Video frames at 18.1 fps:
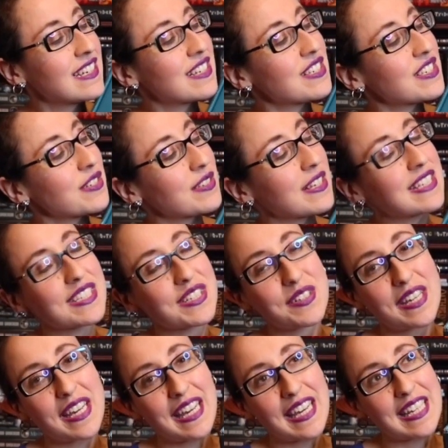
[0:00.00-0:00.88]
So let's go
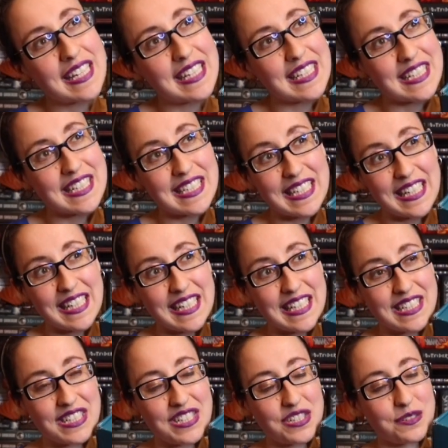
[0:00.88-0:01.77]
ahead and just get
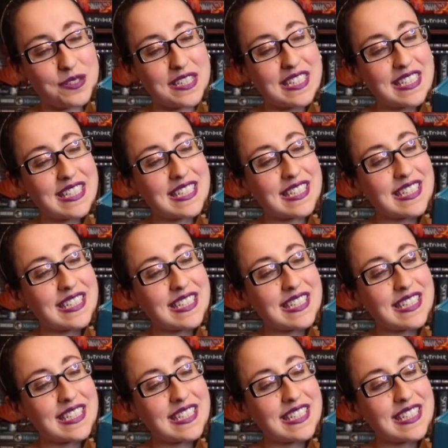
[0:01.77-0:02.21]
into it.